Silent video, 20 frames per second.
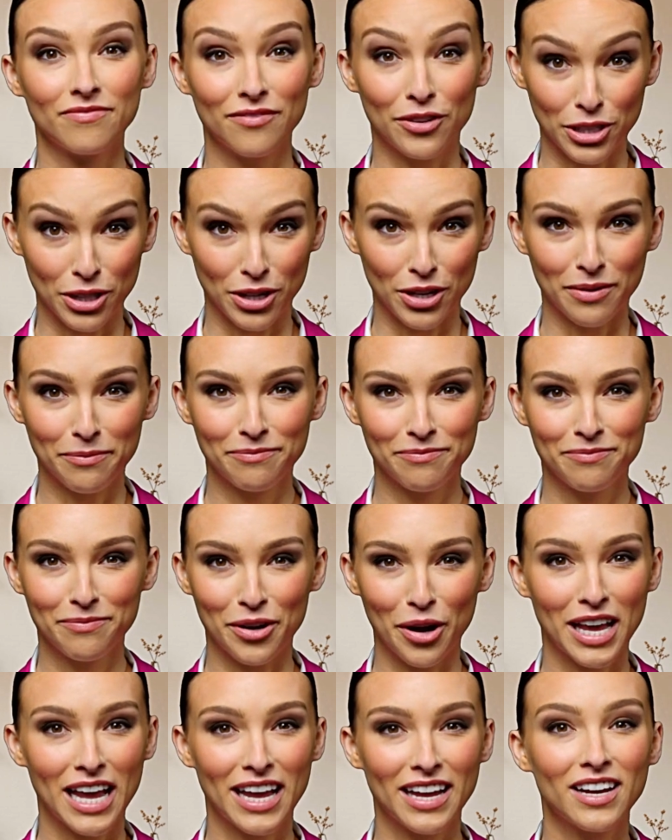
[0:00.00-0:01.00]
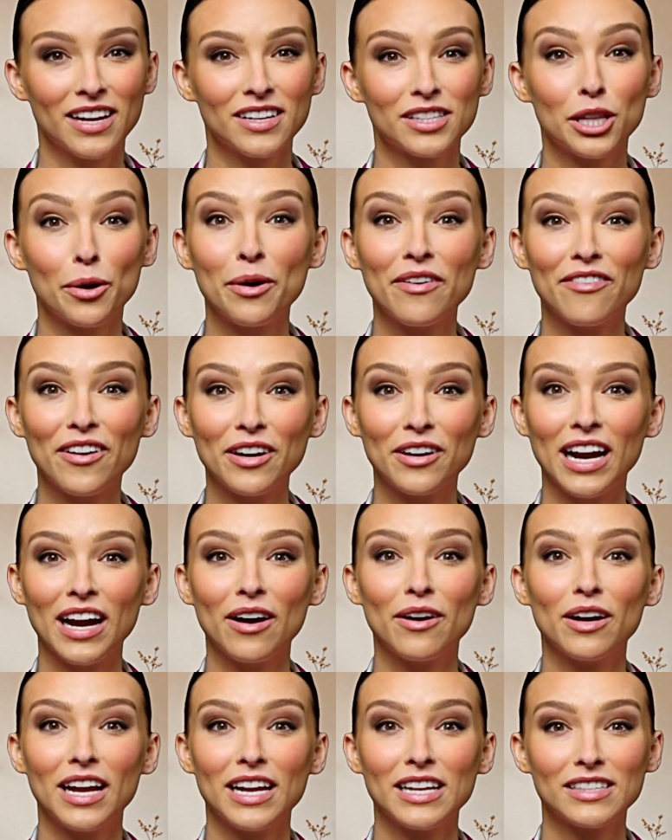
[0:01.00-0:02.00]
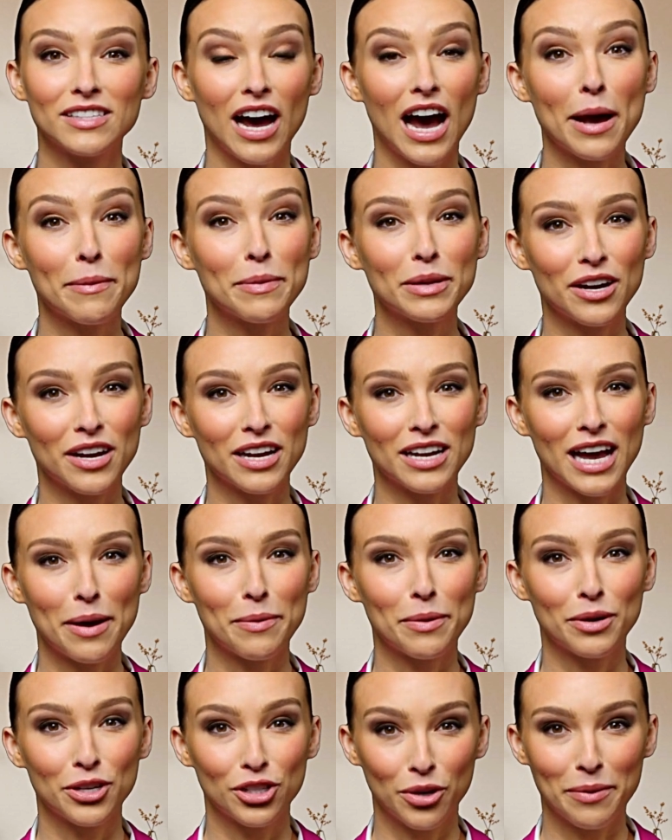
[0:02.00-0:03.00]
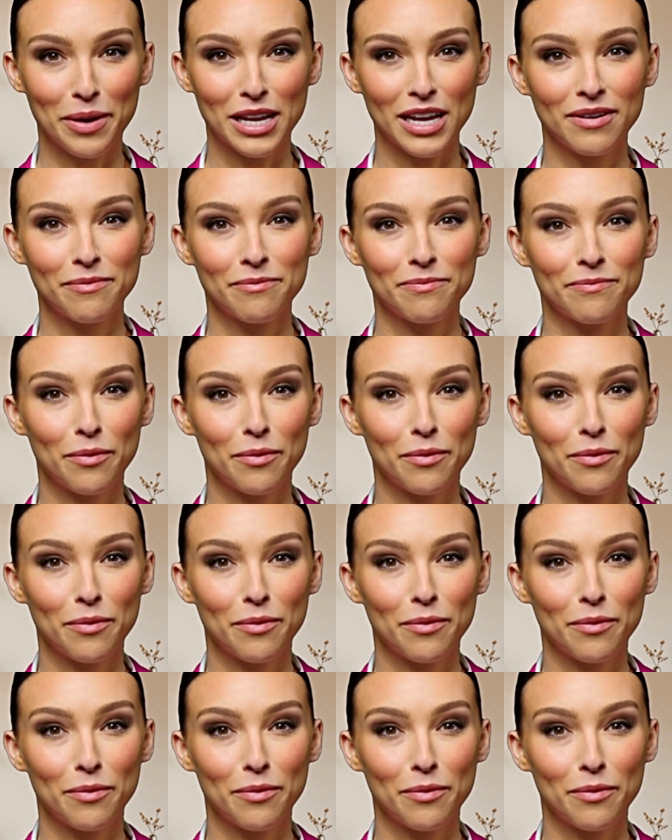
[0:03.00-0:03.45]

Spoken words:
For sure. Okay, so we figured out it's hypotonic hyponatremia.